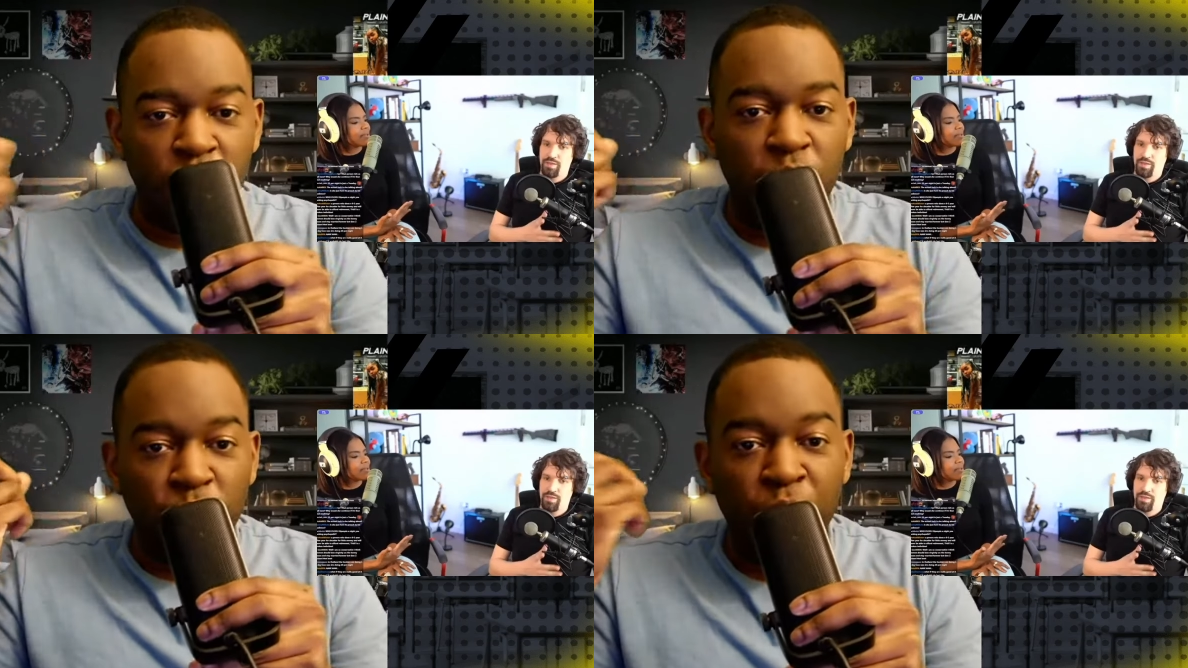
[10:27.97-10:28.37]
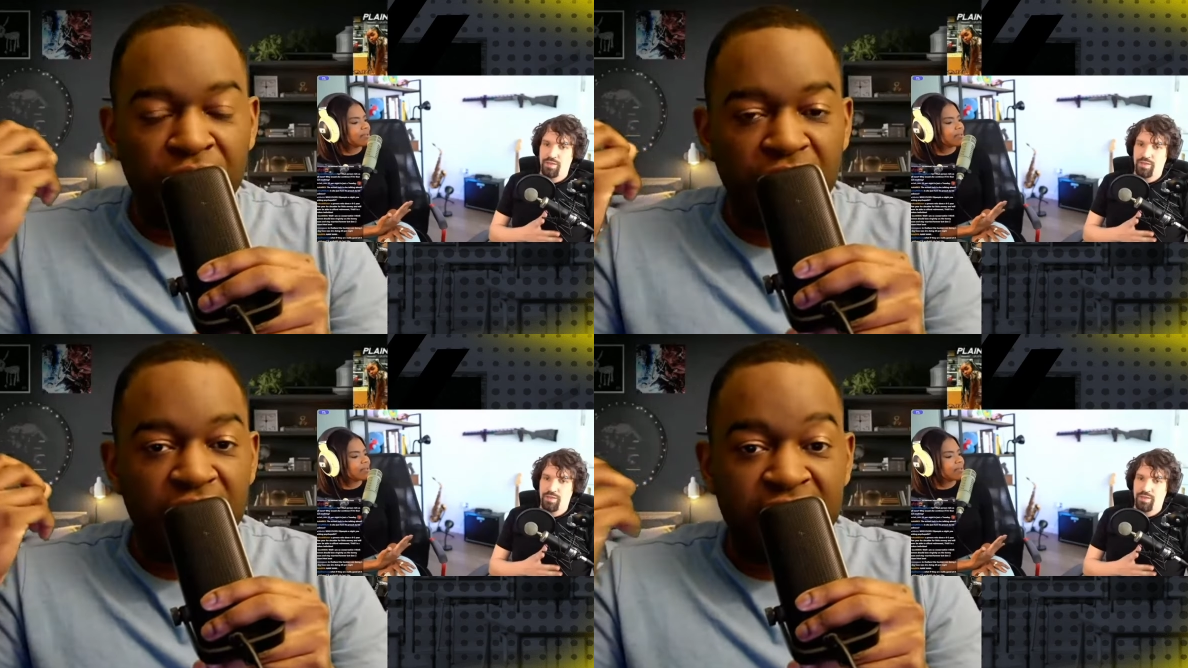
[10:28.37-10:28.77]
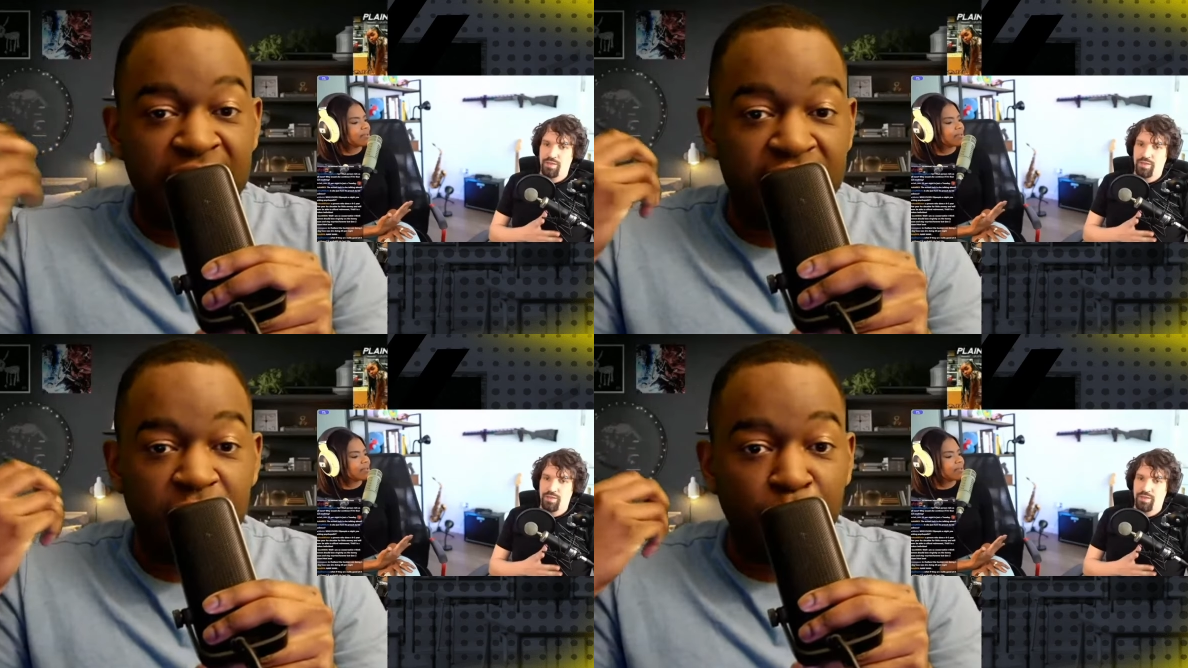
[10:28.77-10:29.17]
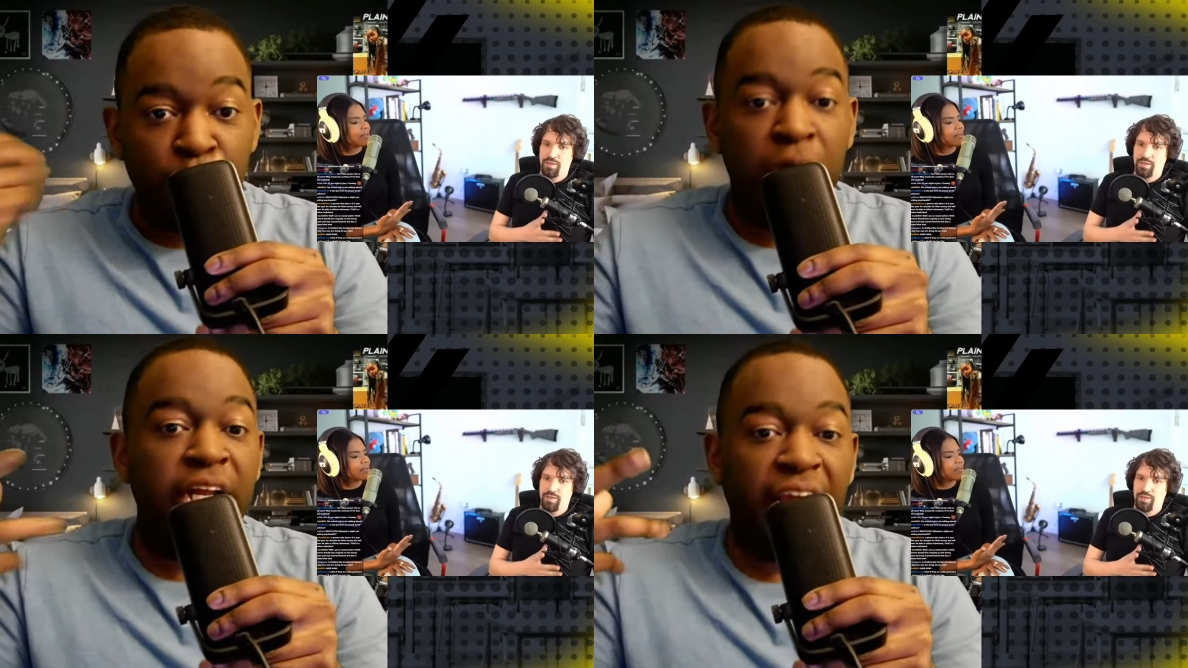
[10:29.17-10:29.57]
Speaker 1: with just
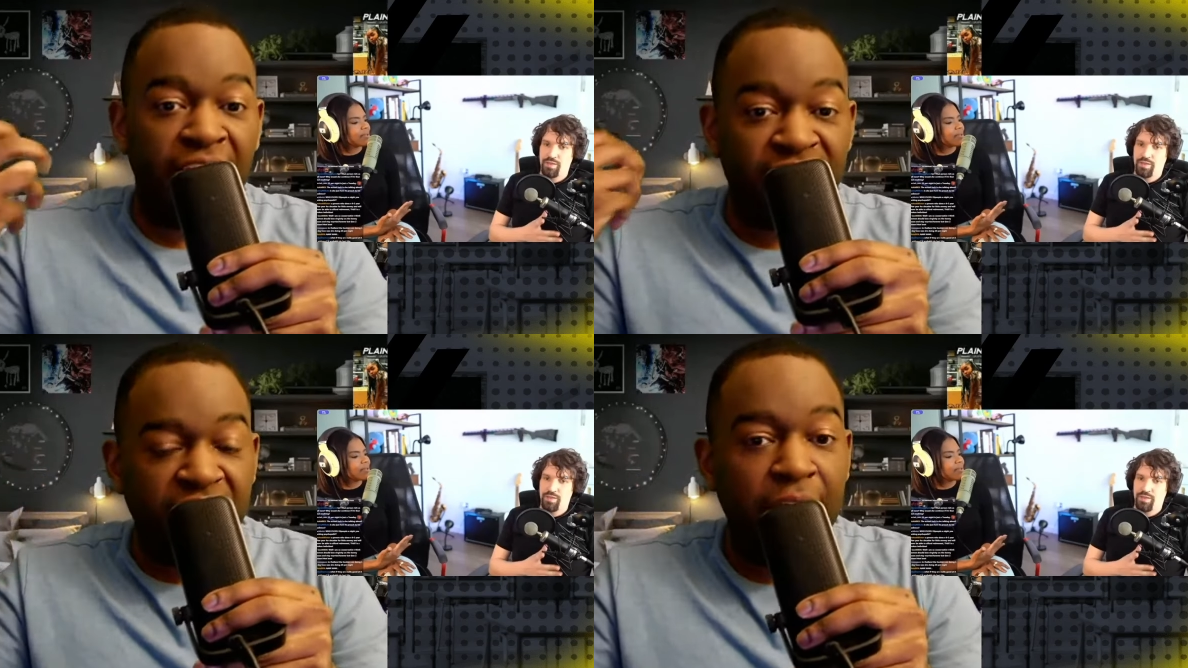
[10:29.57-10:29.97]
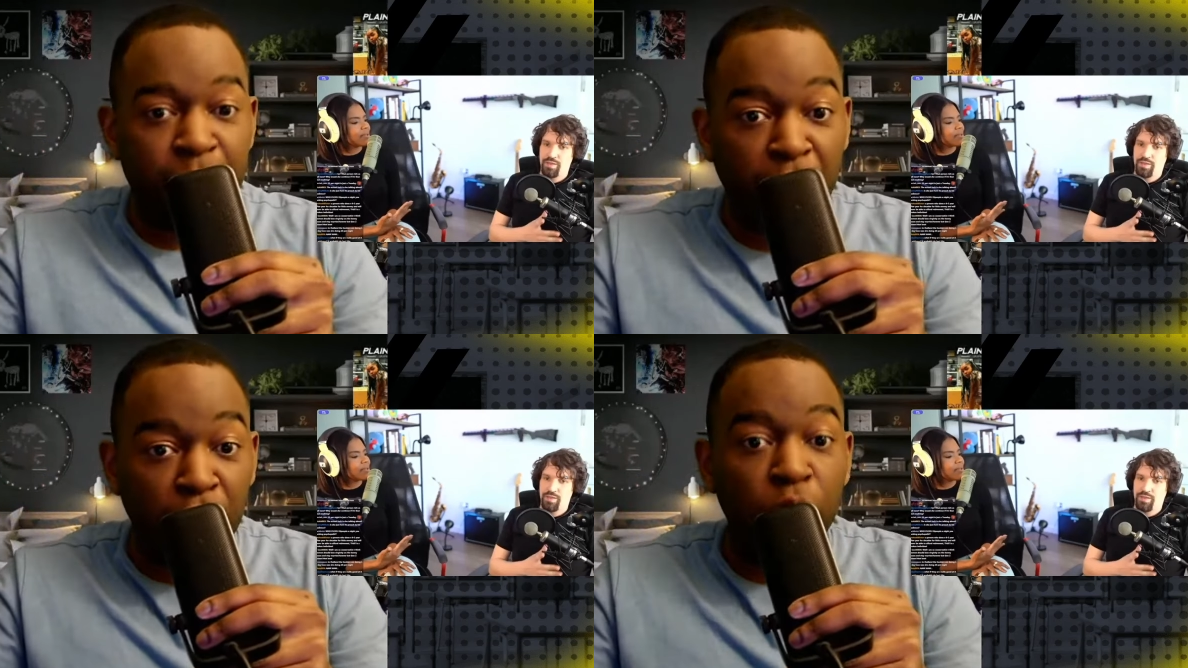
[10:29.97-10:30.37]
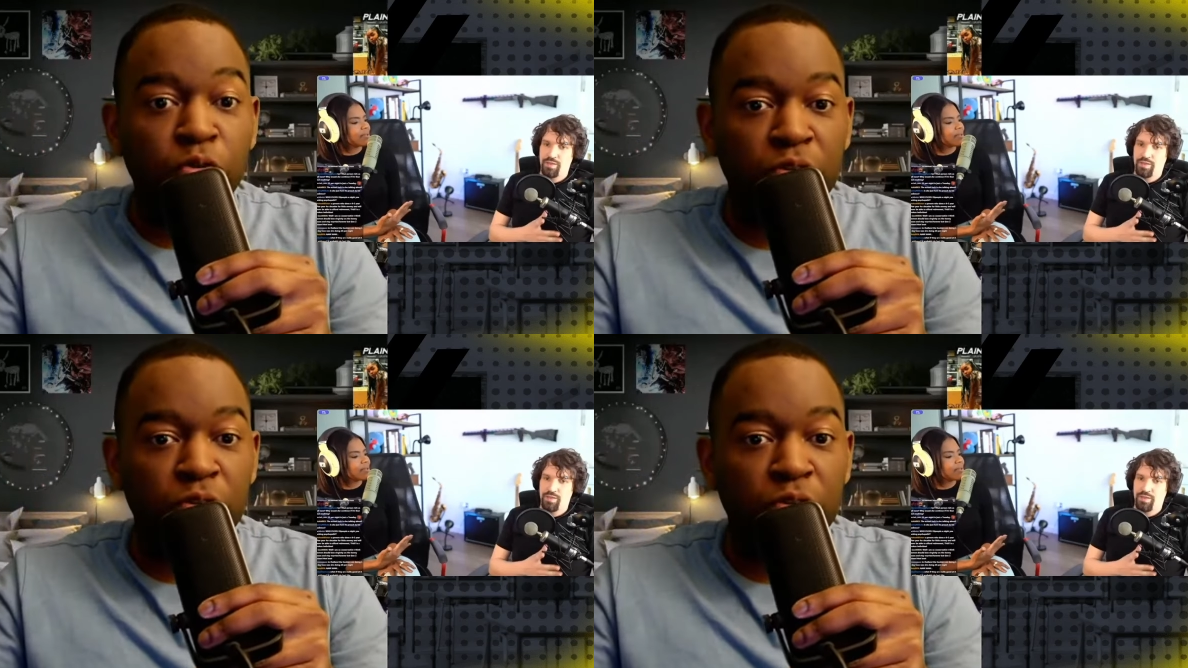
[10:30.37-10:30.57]
money and fame alone.